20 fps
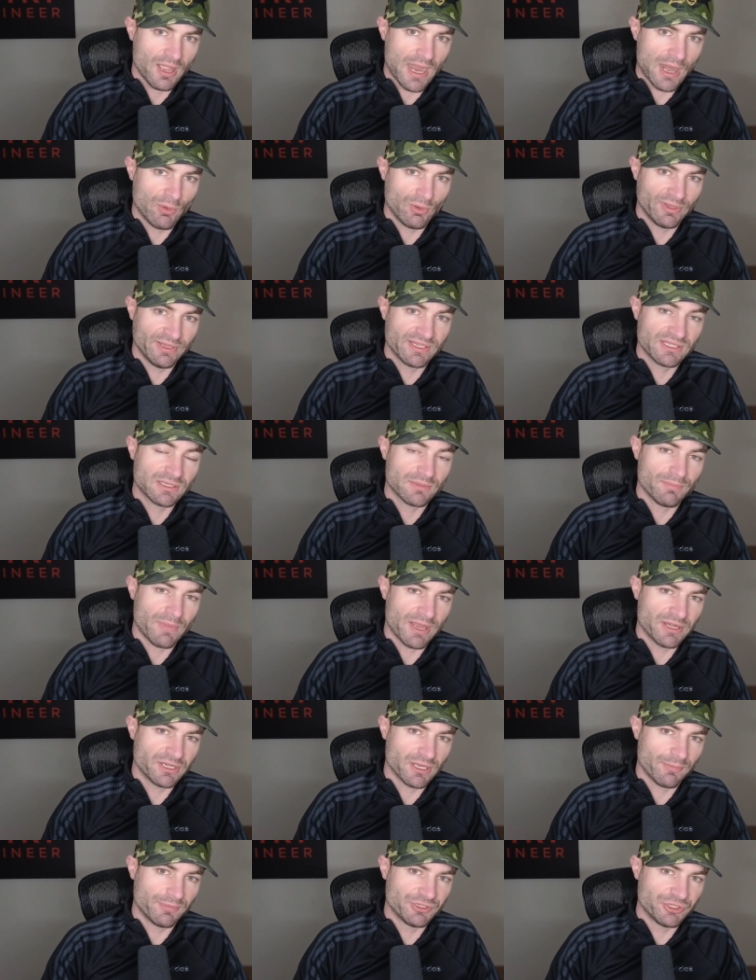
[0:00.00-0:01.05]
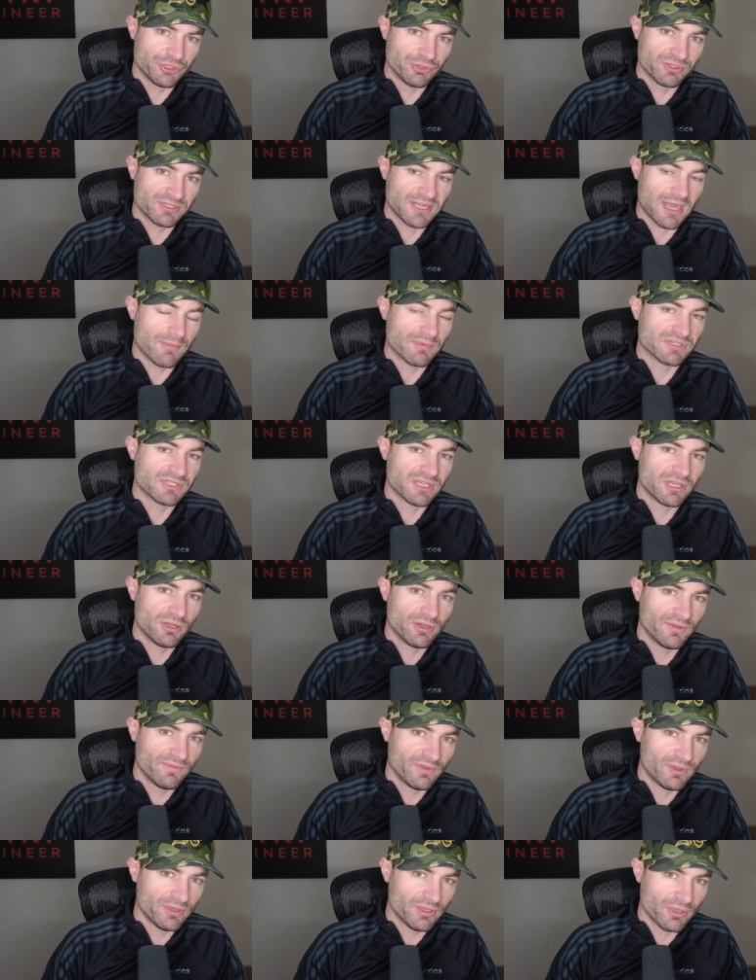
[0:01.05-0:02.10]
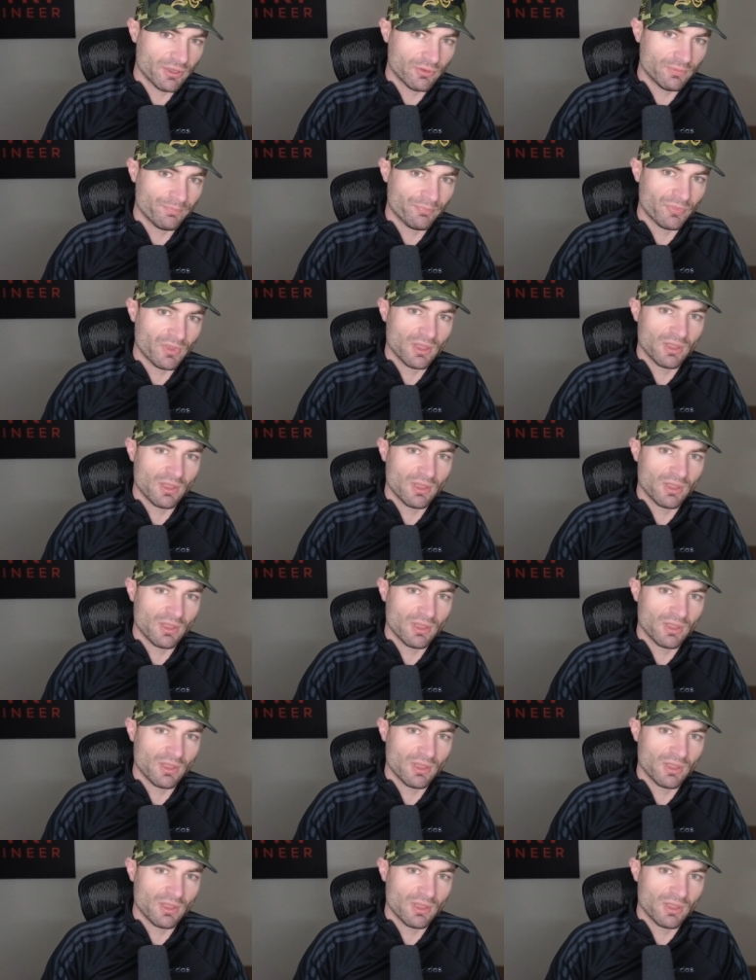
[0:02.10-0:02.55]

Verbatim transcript: I released my WGU cybersecurity video,